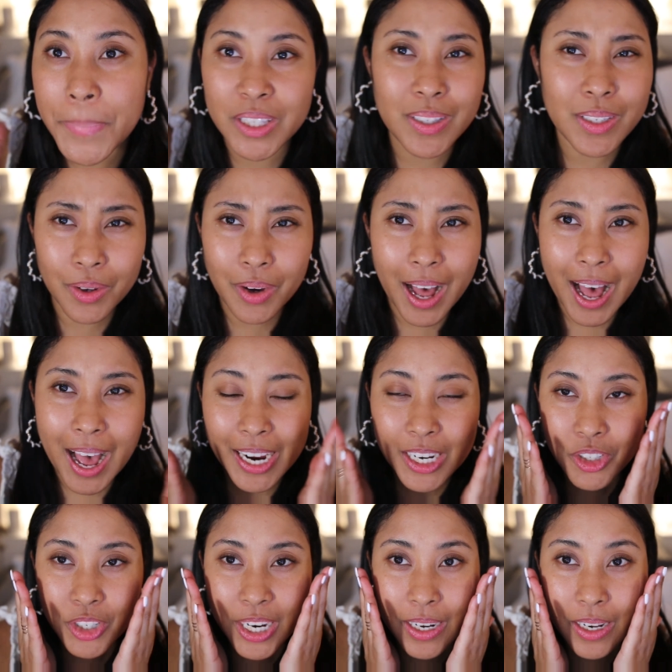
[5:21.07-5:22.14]
but still
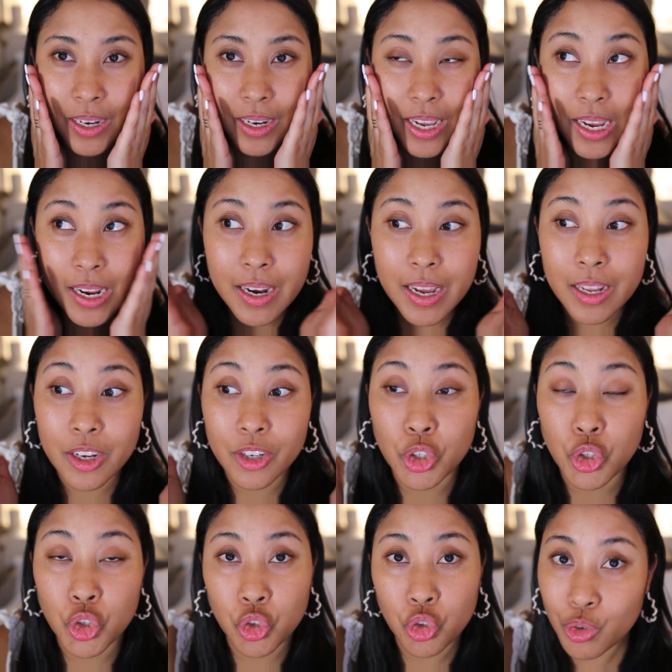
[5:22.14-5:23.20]
hydrated in an
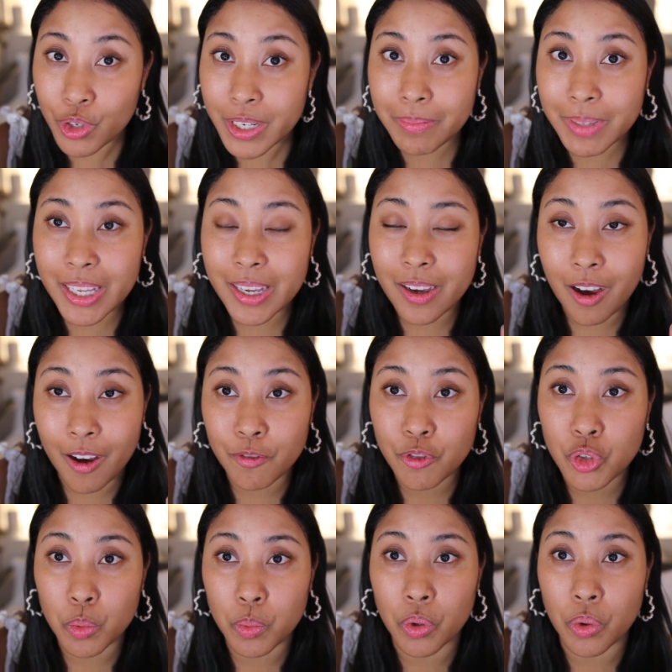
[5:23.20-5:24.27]
extremely
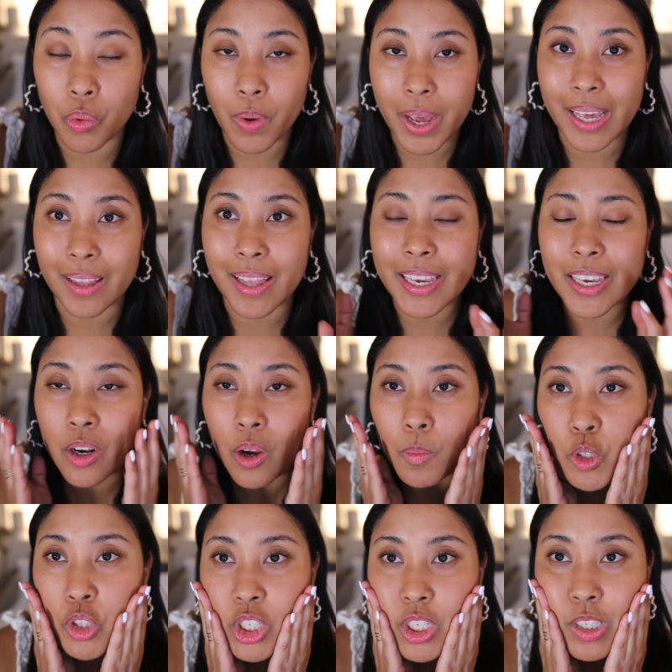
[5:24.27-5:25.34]
comfortable way. Like, it
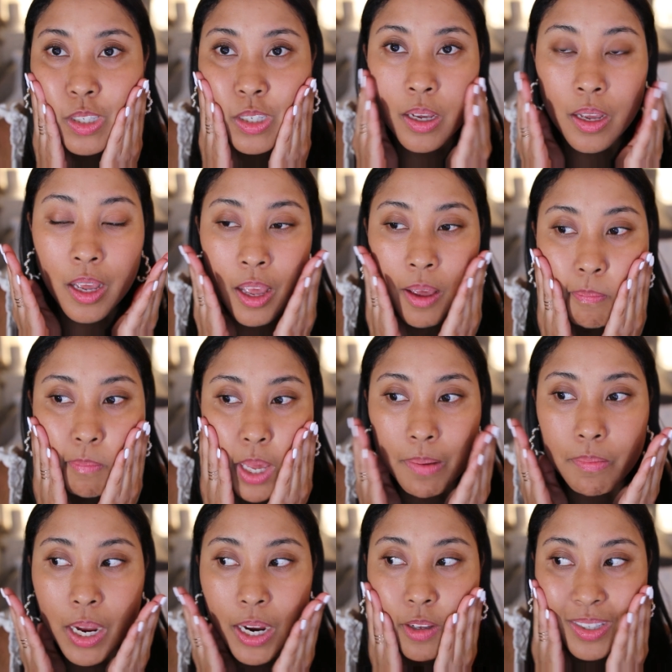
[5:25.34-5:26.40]
almost just
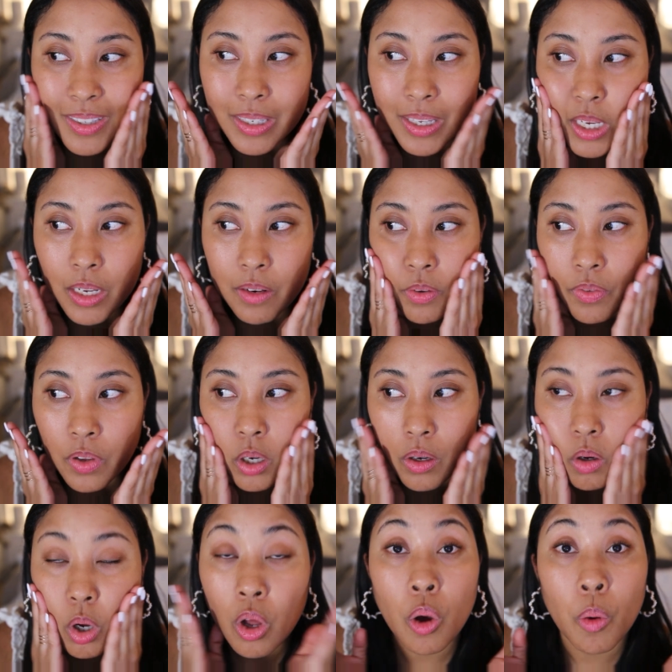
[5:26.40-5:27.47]
made my skin
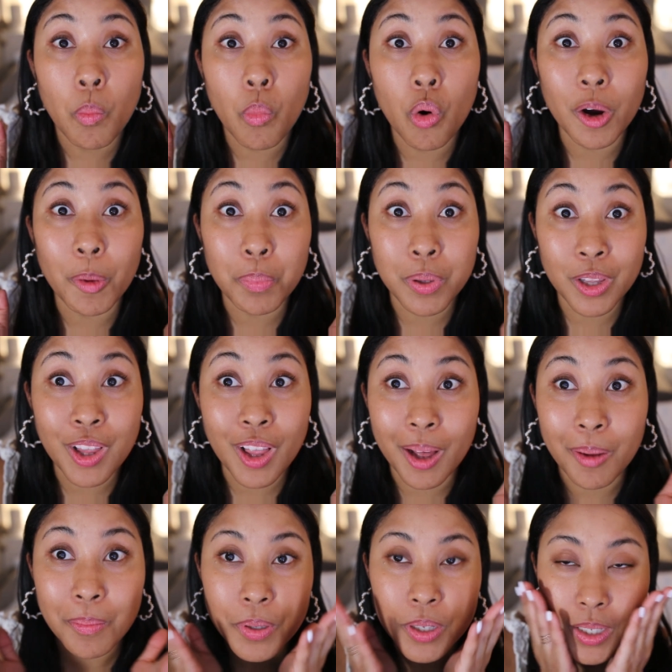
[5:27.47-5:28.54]
feel more
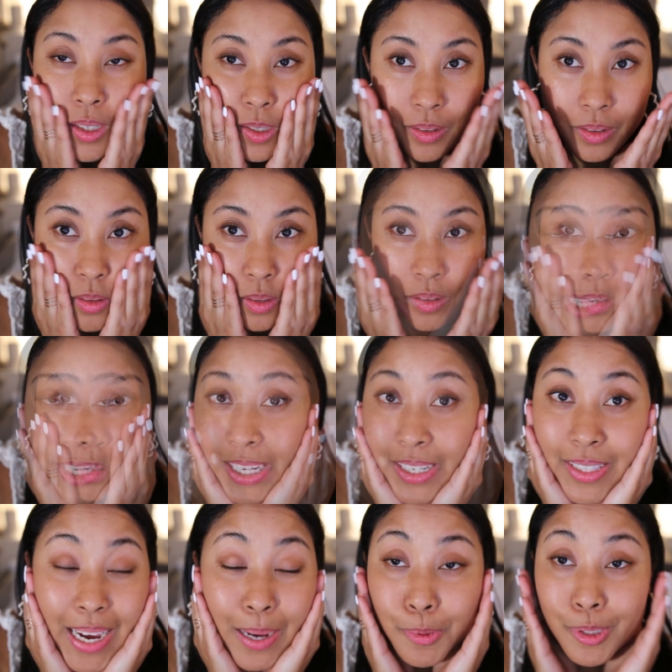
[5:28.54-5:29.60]
plump.
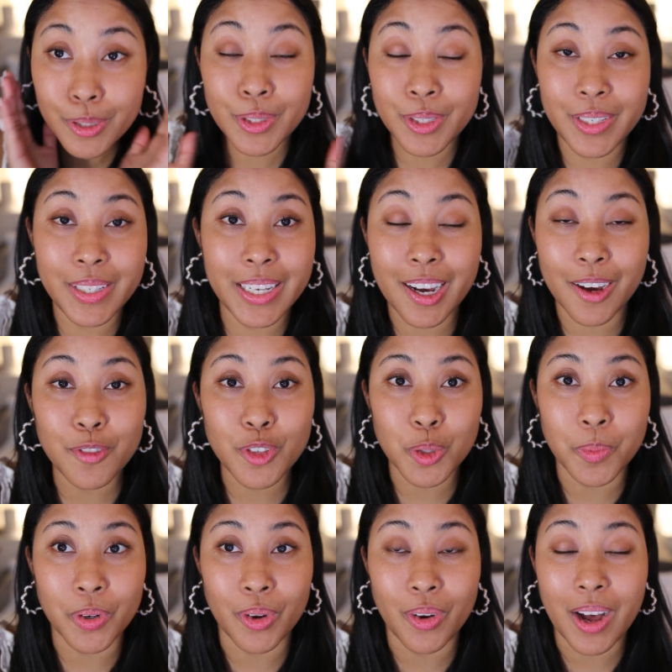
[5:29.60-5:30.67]
It's absolutely
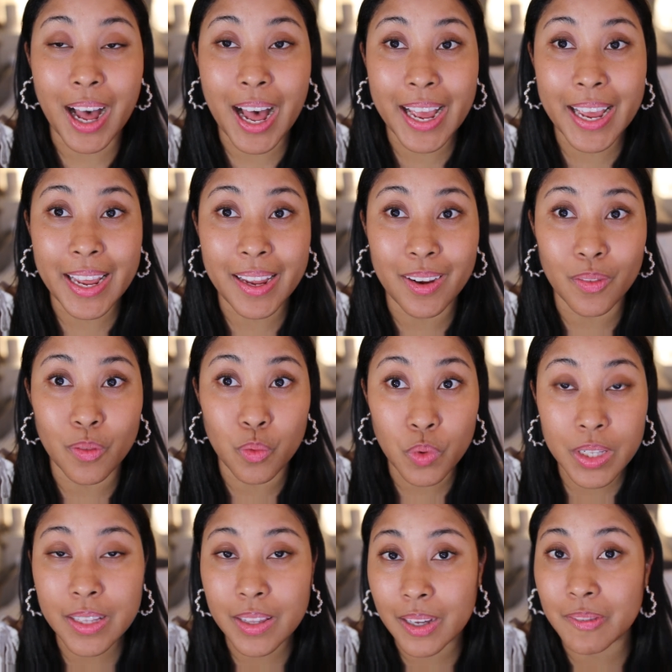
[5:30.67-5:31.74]
comfortable. I
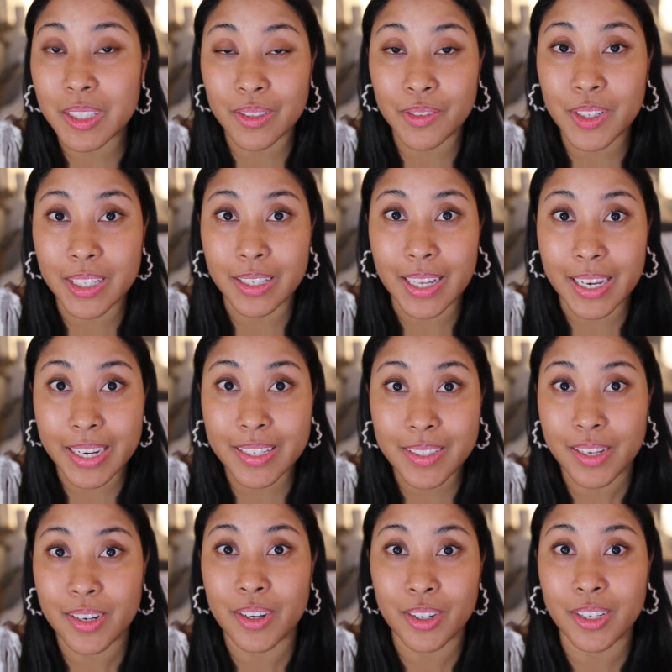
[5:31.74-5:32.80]
really love this feeling. Like I
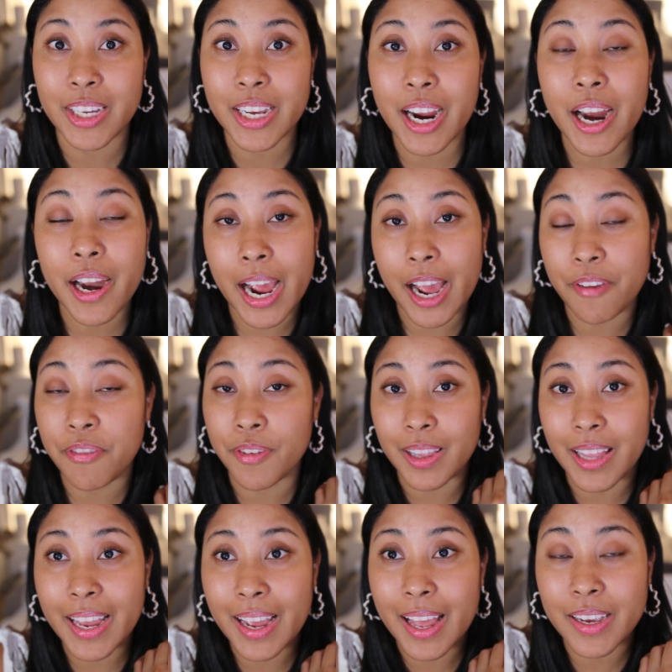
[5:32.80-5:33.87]
said earlier, I
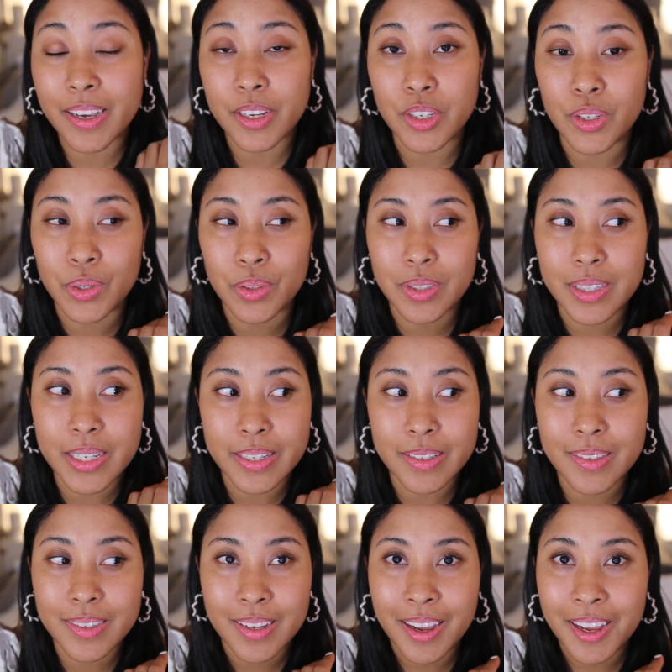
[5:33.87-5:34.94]
feel like I could use
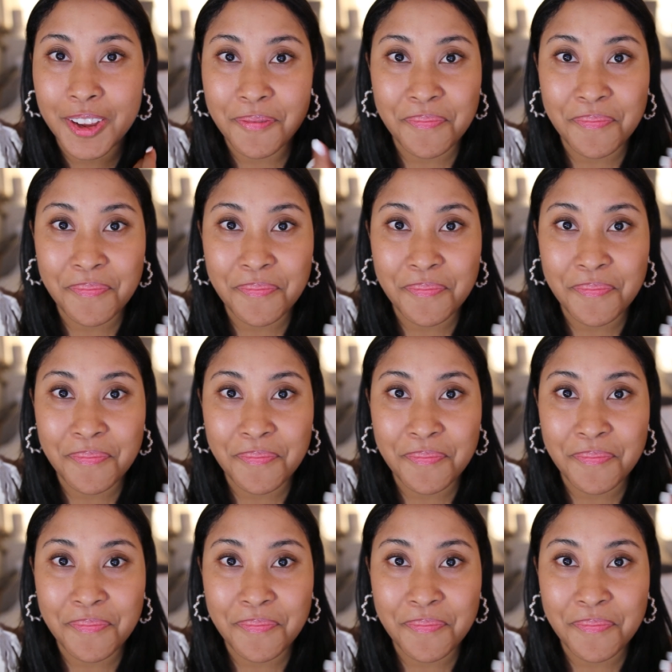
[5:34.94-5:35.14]
this